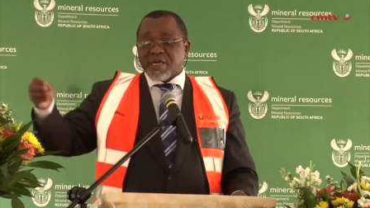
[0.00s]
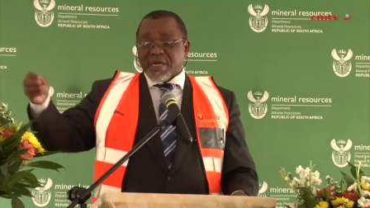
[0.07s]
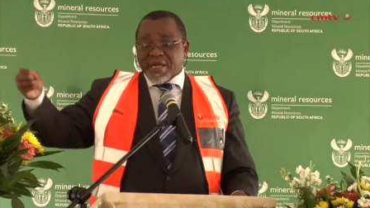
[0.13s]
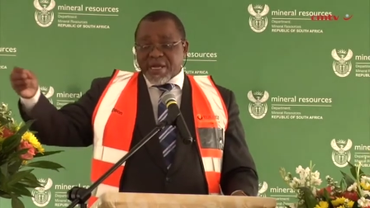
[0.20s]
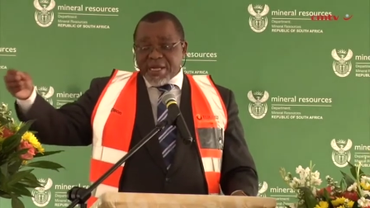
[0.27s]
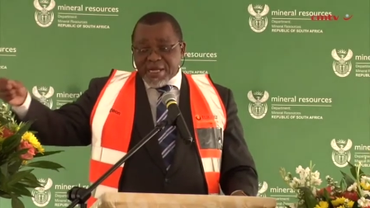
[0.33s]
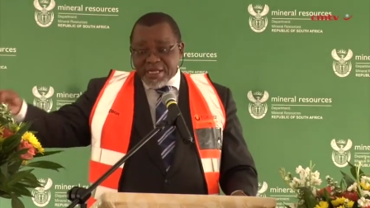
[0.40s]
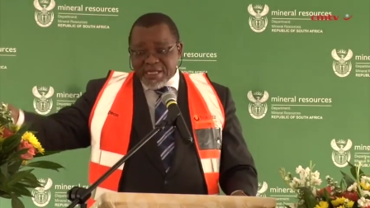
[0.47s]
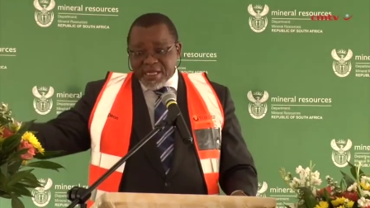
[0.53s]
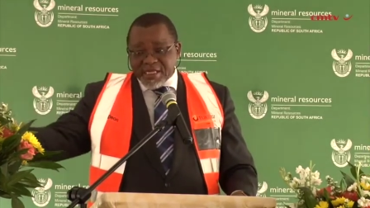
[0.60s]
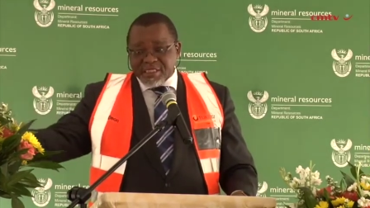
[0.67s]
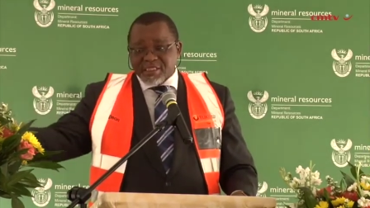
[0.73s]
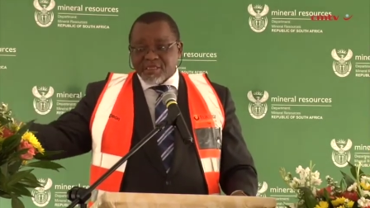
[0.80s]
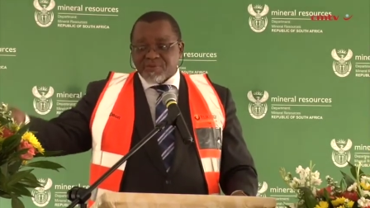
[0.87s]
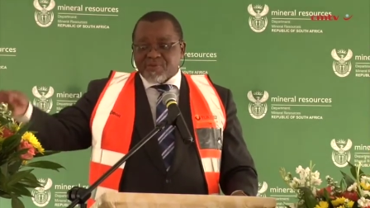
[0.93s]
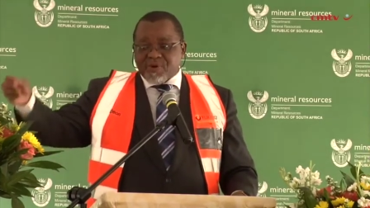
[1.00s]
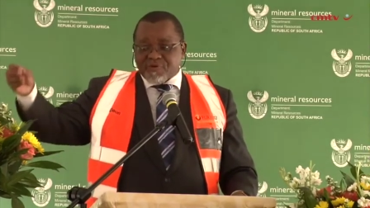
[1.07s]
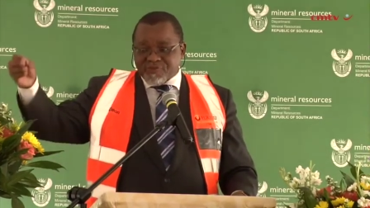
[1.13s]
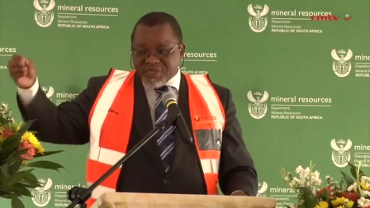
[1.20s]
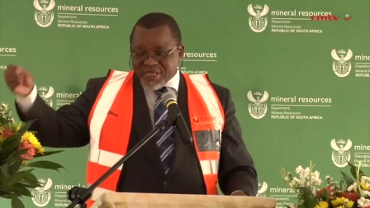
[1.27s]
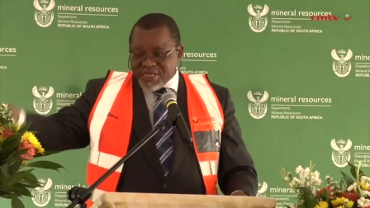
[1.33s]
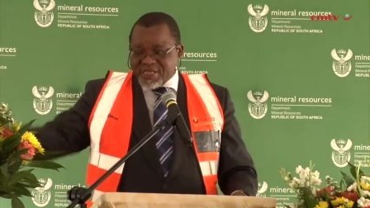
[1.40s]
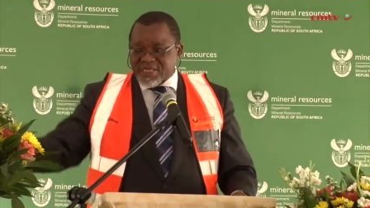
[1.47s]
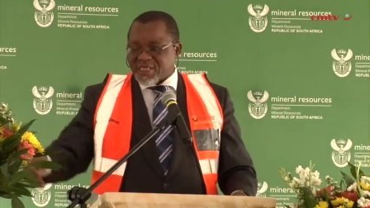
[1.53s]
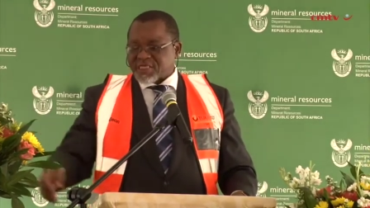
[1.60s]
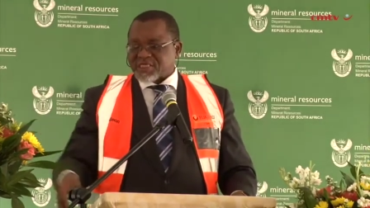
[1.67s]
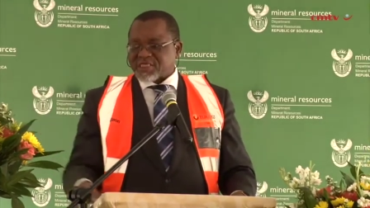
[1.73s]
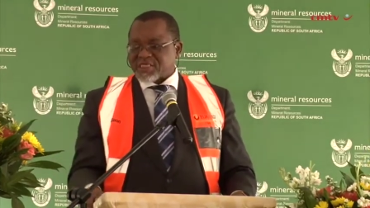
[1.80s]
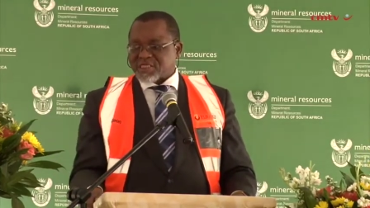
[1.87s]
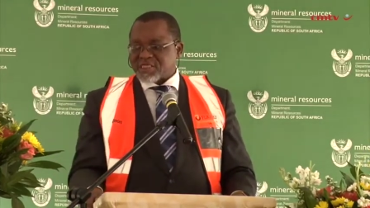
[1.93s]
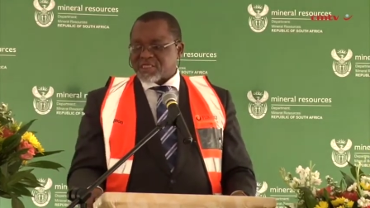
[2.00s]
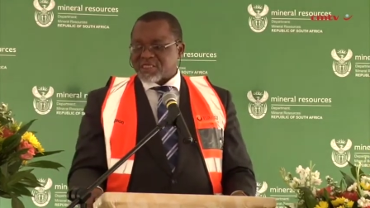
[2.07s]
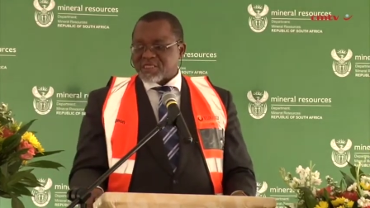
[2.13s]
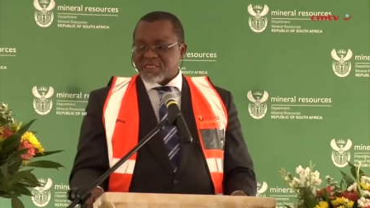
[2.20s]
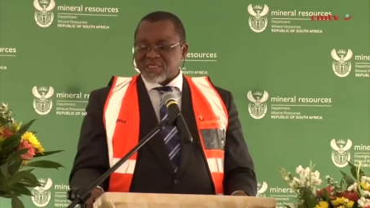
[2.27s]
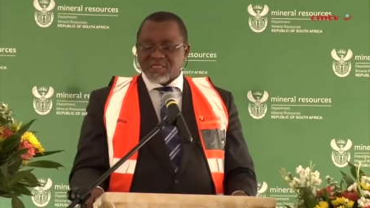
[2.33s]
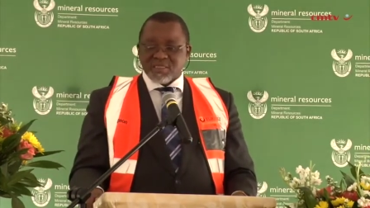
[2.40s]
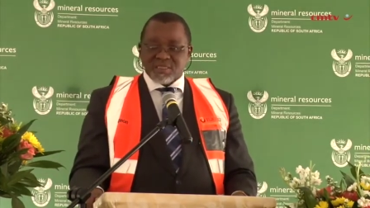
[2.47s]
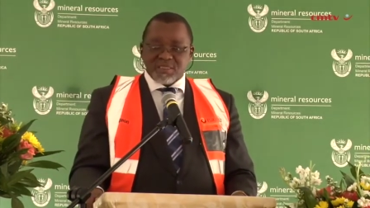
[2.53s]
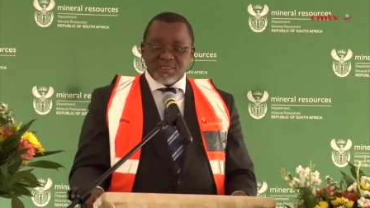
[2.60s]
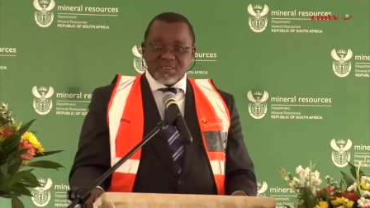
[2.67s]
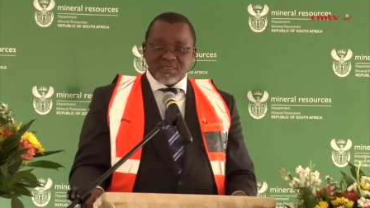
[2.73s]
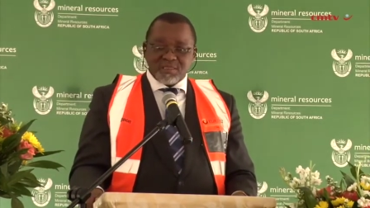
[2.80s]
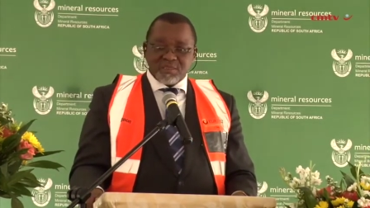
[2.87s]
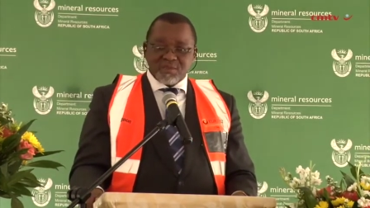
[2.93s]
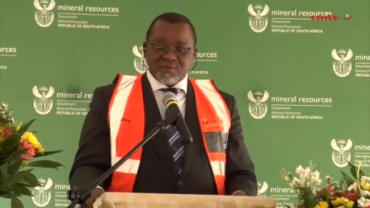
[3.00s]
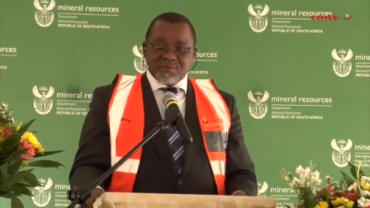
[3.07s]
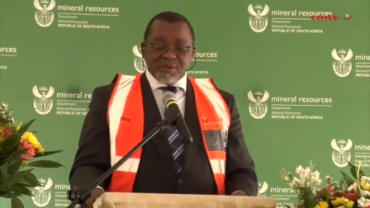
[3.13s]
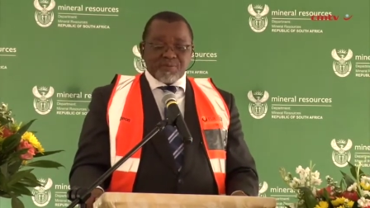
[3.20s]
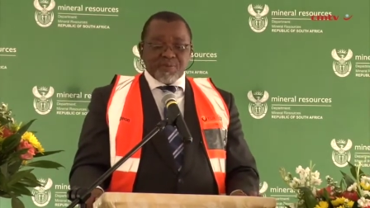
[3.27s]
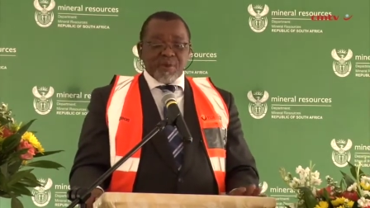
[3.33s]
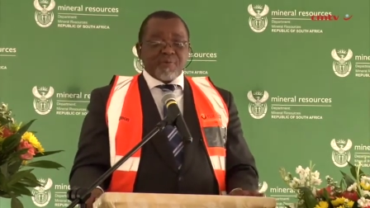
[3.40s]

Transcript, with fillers: leadership of the industry must be